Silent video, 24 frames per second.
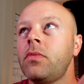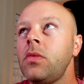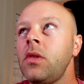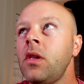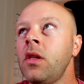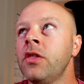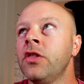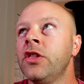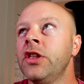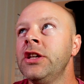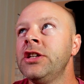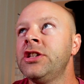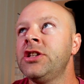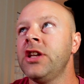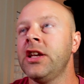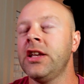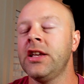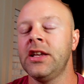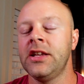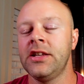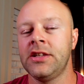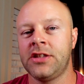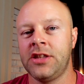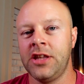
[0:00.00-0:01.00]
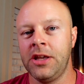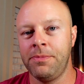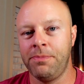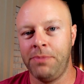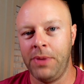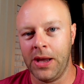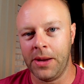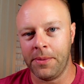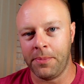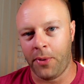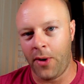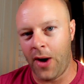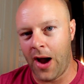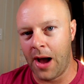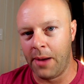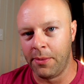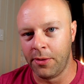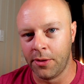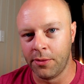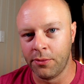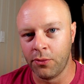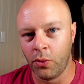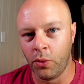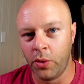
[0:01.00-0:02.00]
this is the big
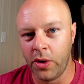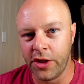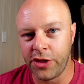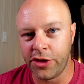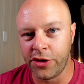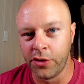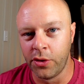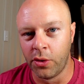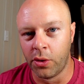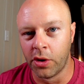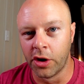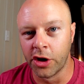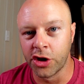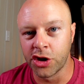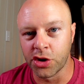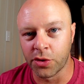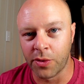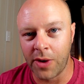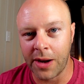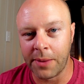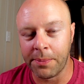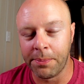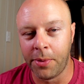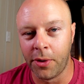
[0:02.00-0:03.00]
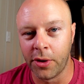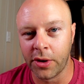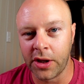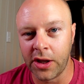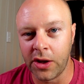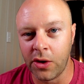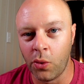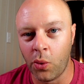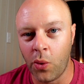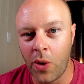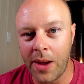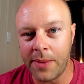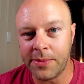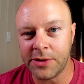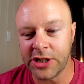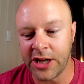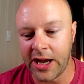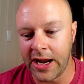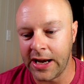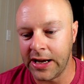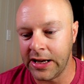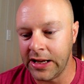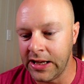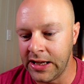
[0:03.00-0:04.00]
problem with your direct booking
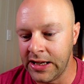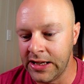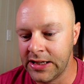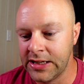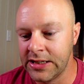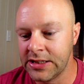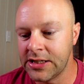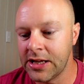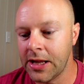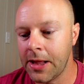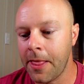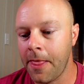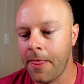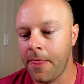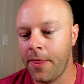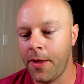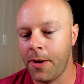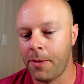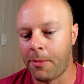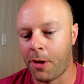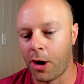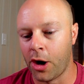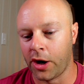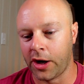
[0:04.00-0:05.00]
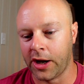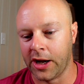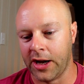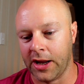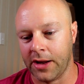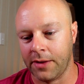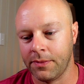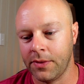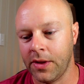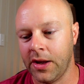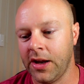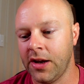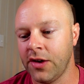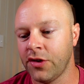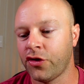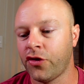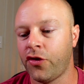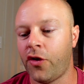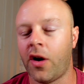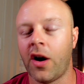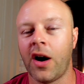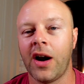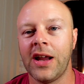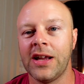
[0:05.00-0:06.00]
website, is the marketing as
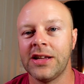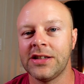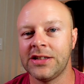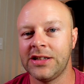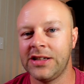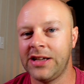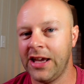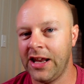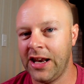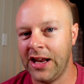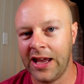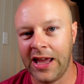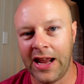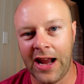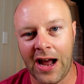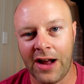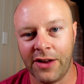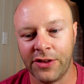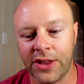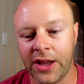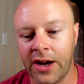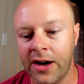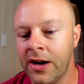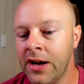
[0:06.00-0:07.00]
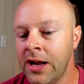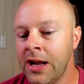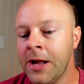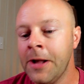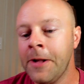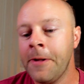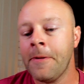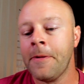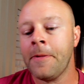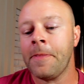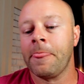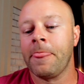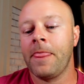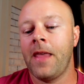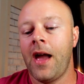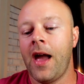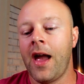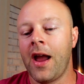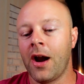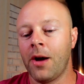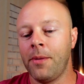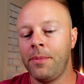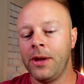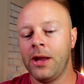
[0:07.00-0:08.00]
far as getting it out there.
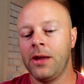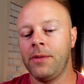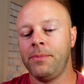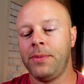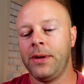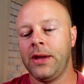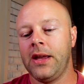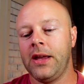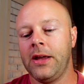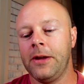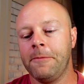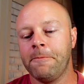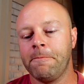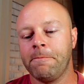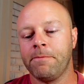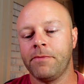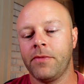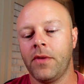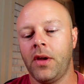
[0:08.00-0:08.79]
Airbnb,